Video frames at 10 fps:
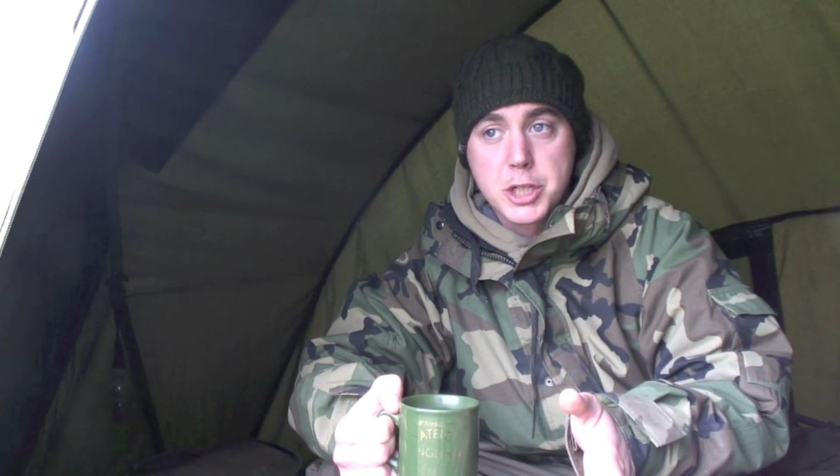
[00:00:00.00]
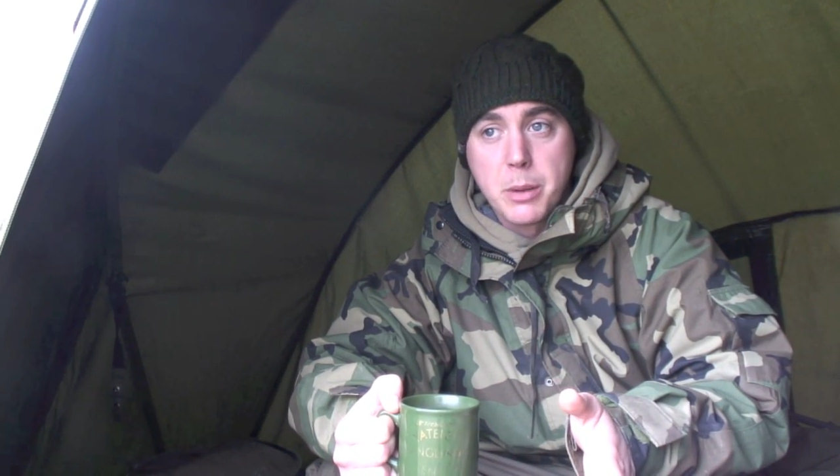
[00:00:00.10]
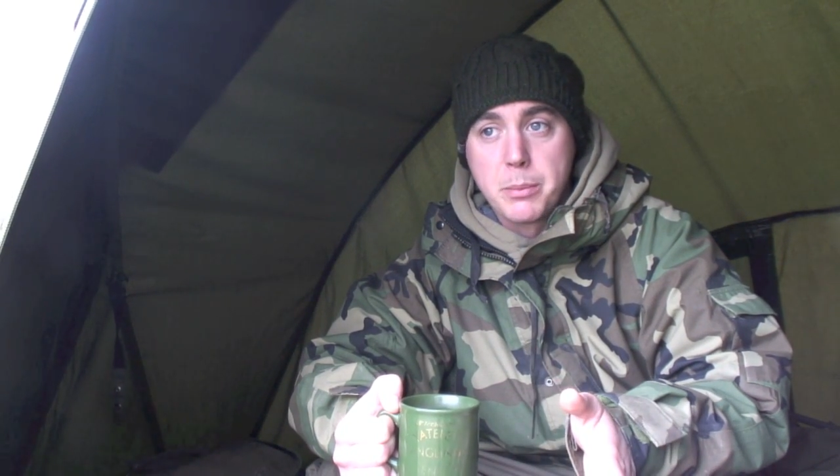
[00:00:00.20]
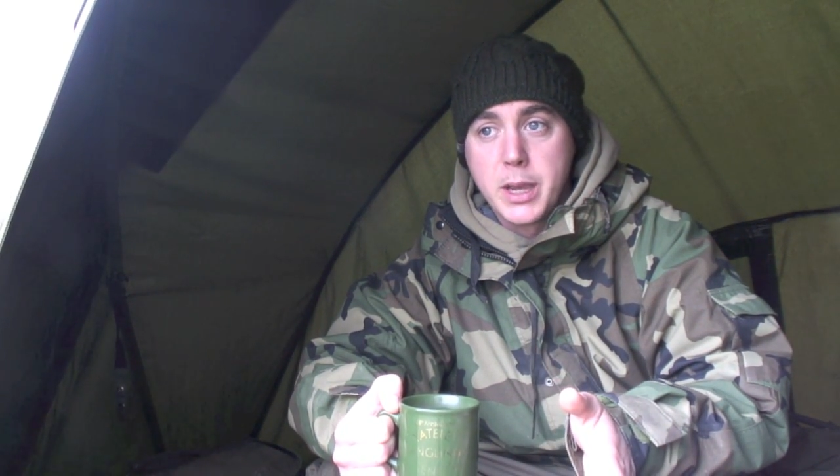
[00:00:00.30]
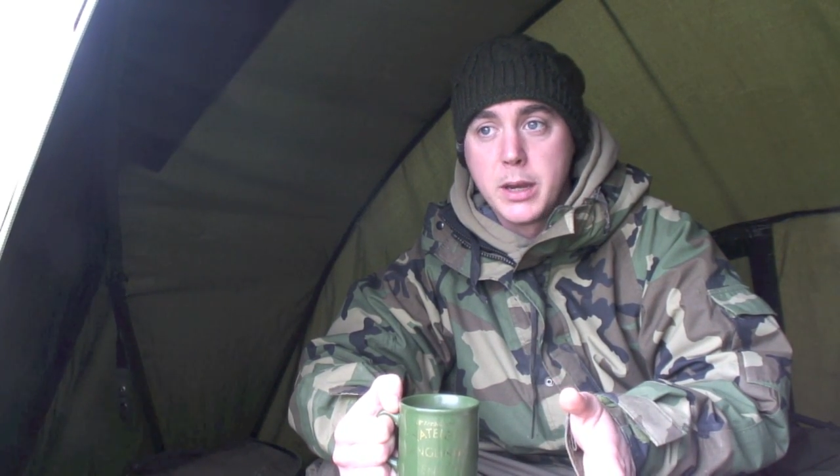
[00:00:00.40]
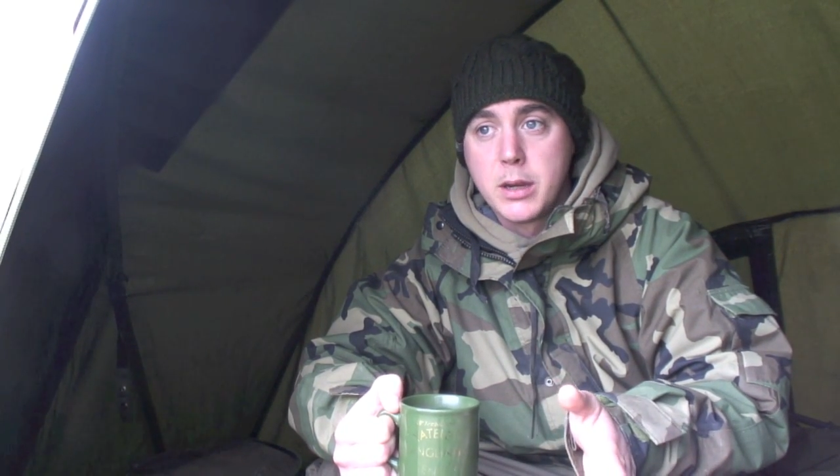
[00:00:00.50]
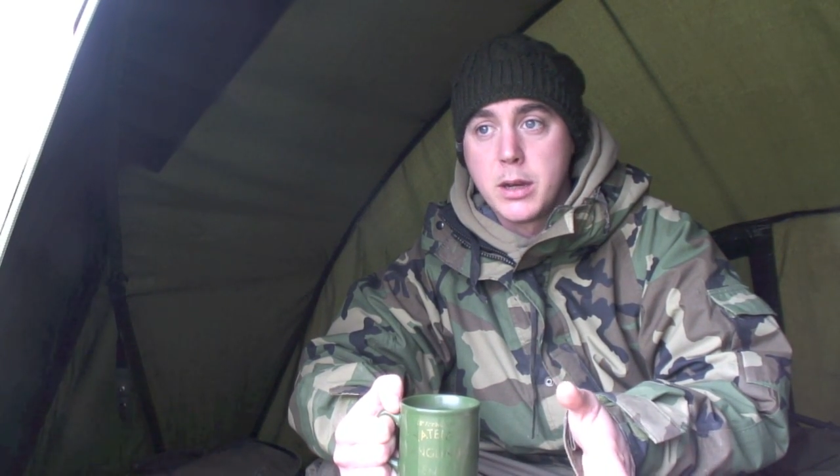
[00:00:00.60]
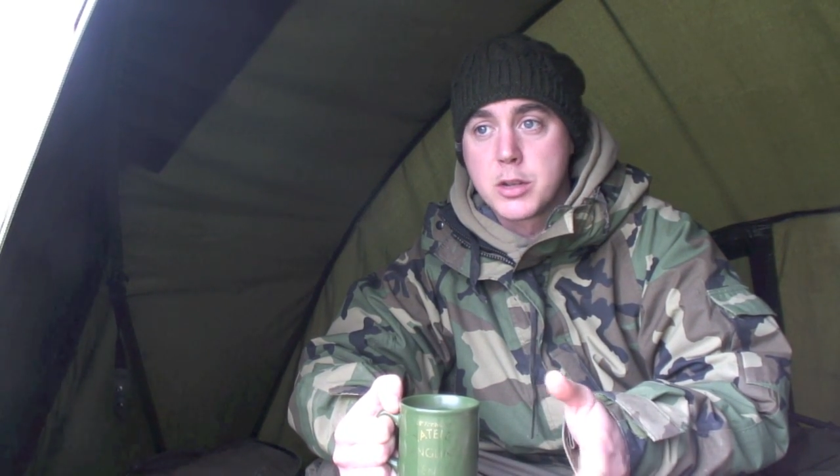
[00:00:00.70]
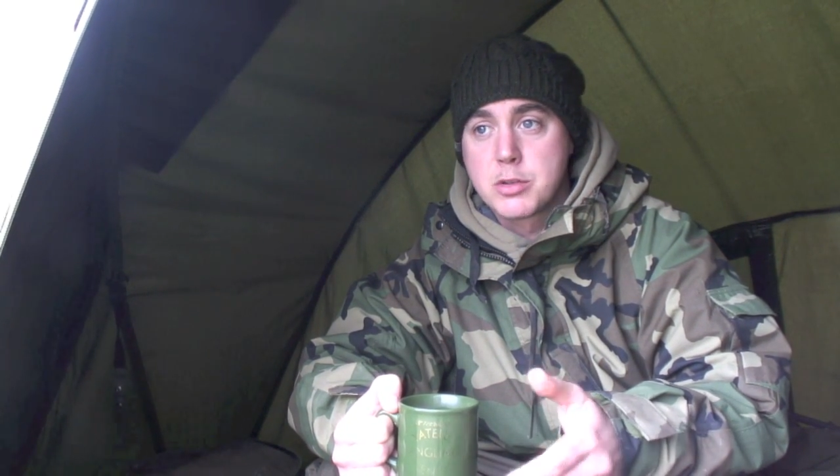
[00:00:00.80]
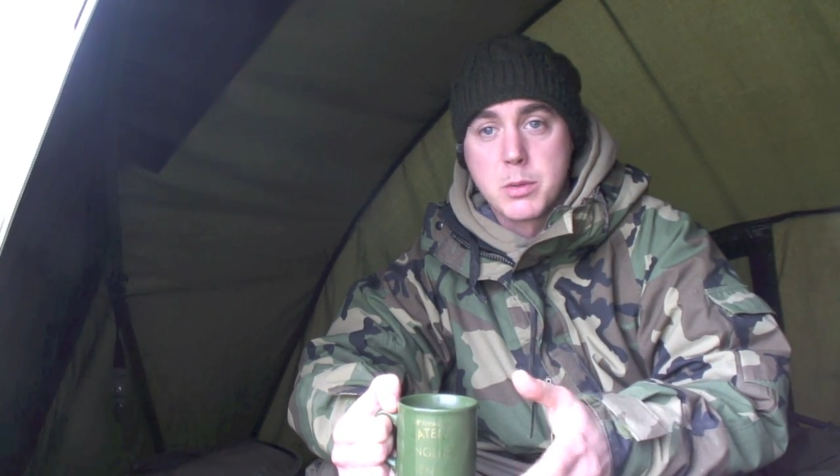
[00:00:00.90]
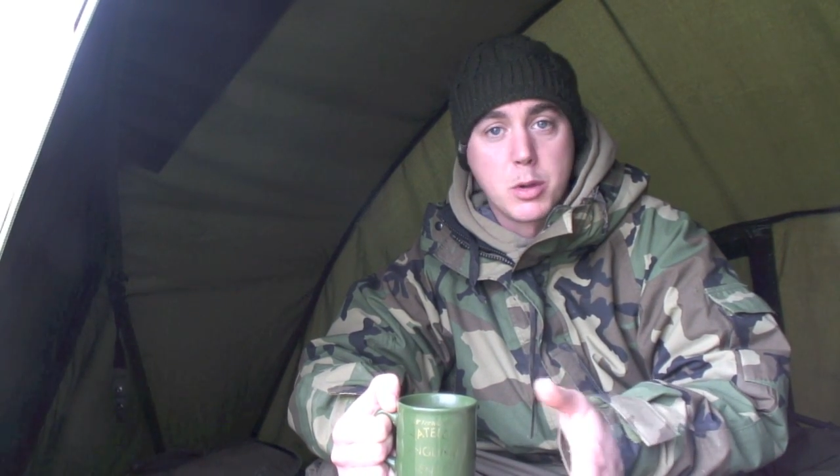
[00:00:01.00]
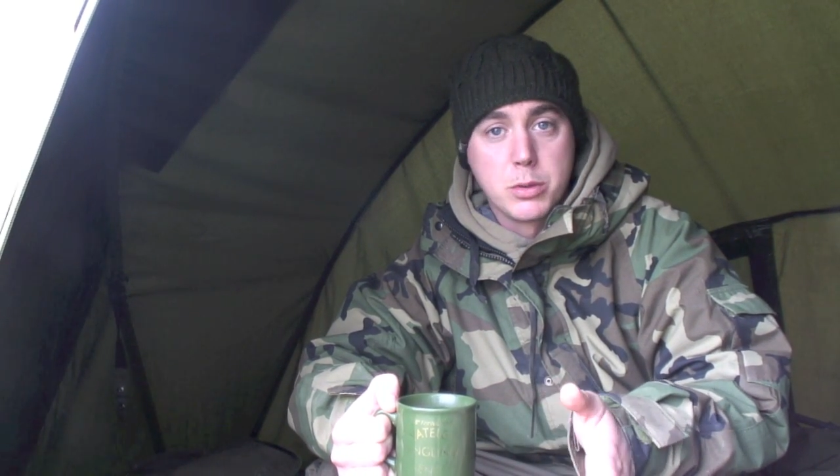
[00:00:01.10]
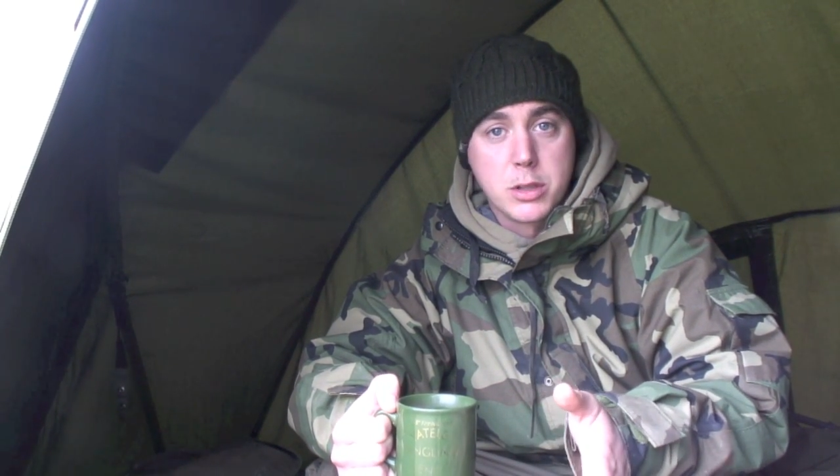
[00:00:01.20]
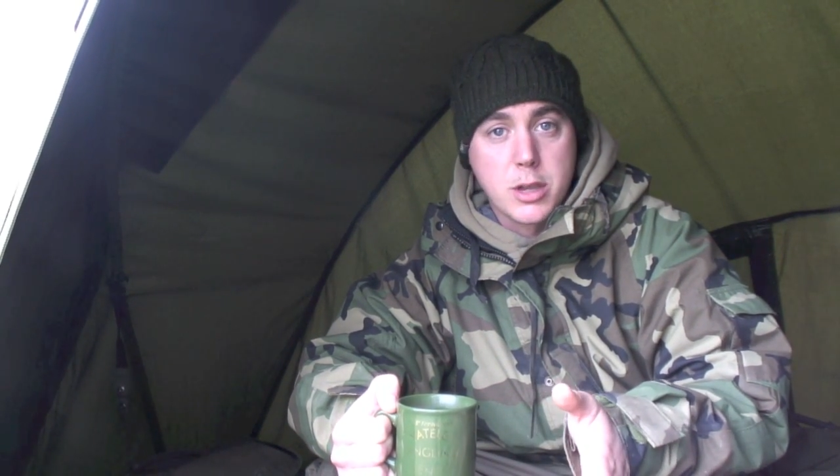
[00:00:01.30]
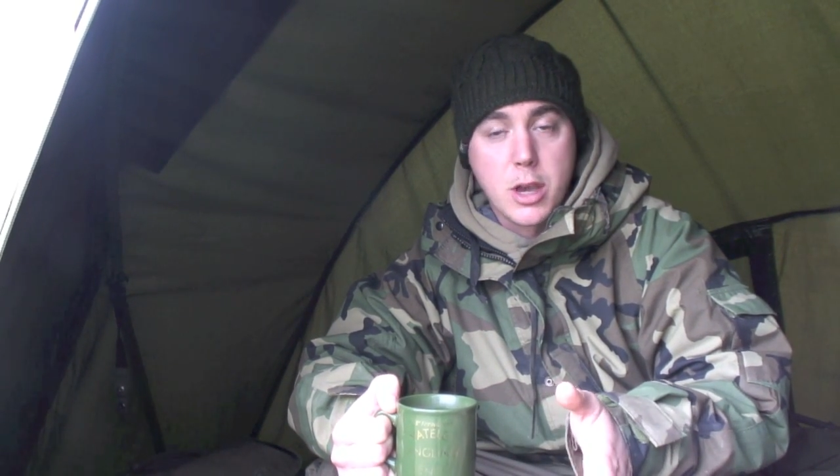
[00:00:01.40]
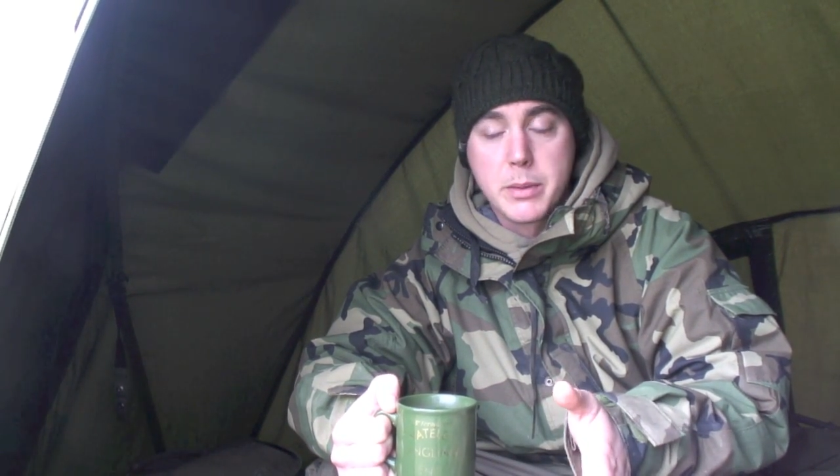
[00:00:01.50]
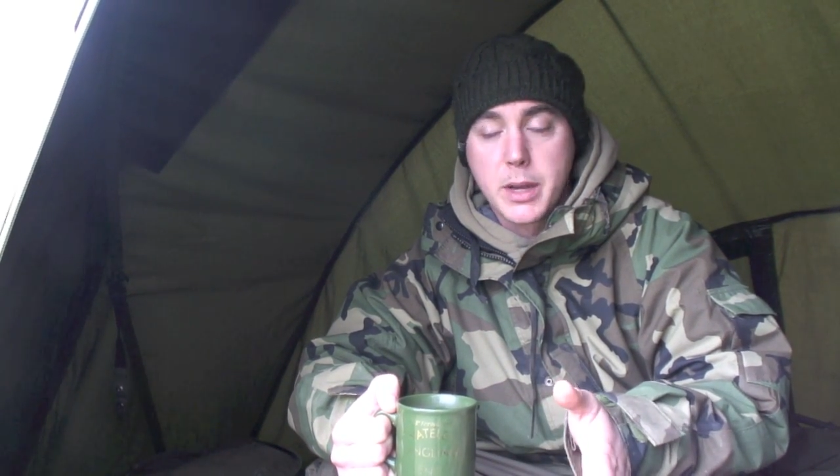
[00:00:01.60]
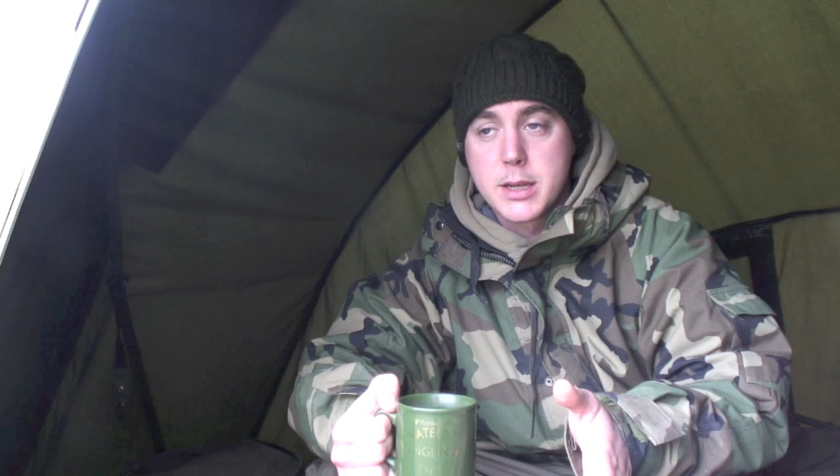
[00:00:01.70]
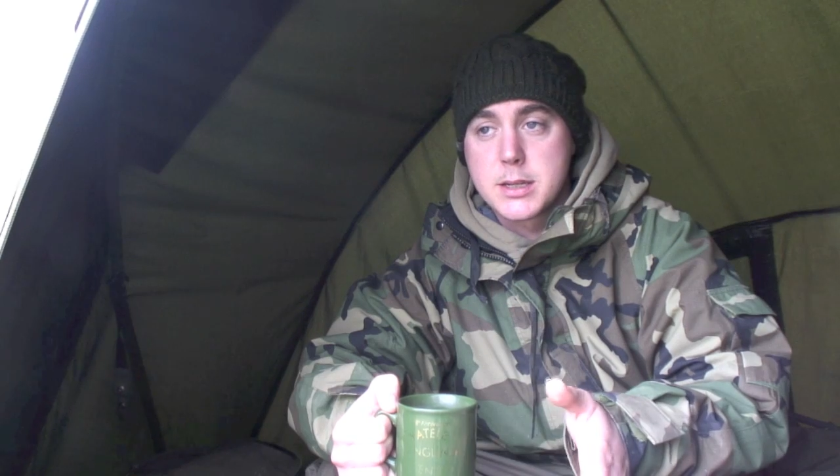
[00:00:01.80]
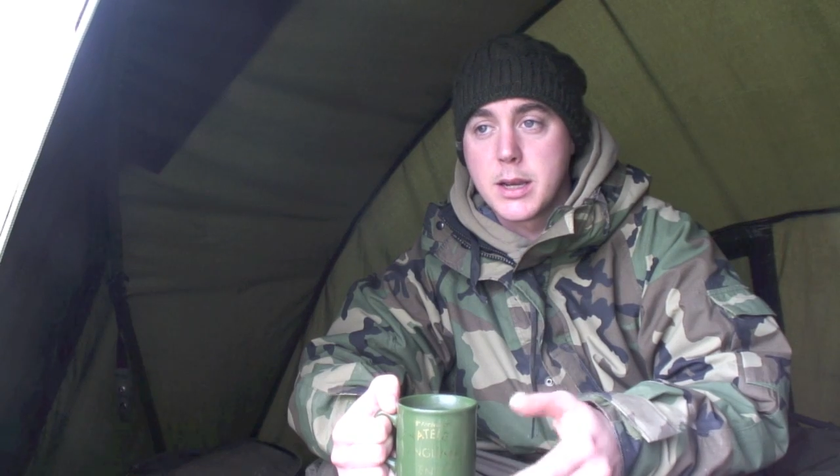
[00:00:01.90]
jumping in a swim called the
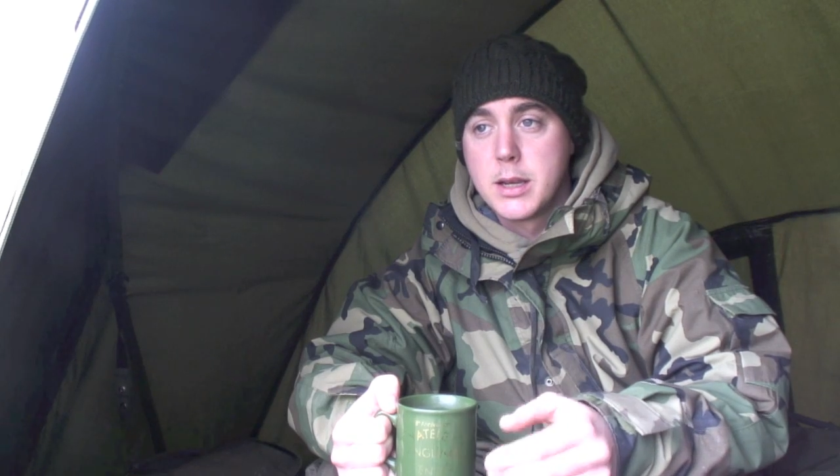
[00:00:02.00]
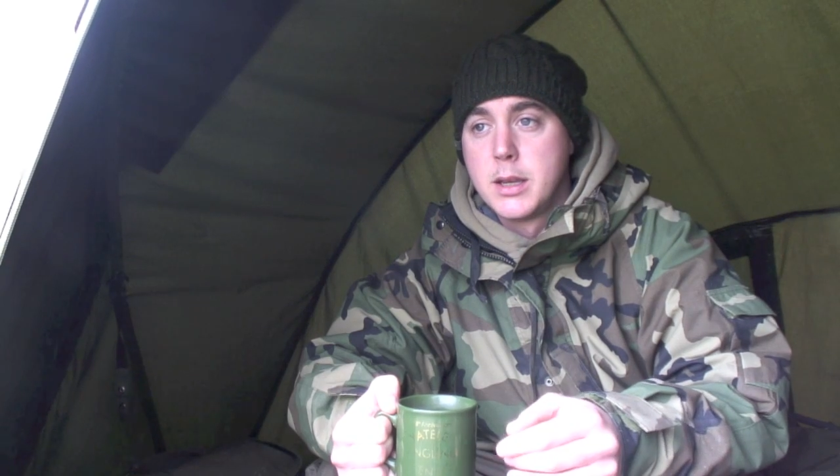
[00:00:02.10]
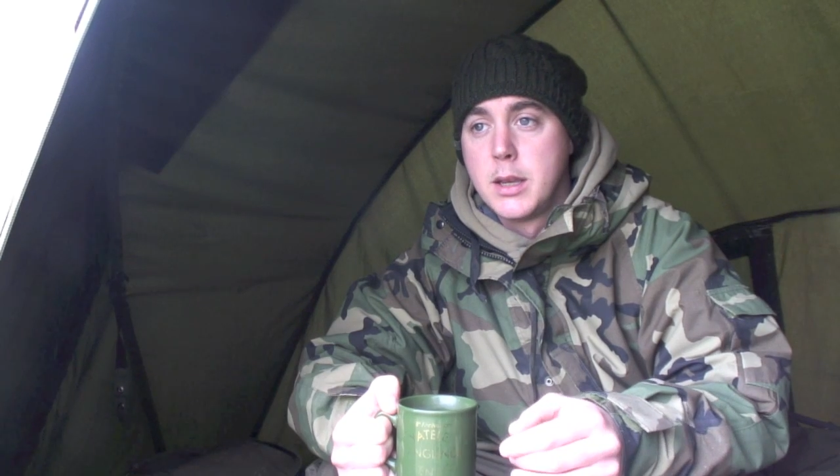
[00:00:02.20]
Terminator.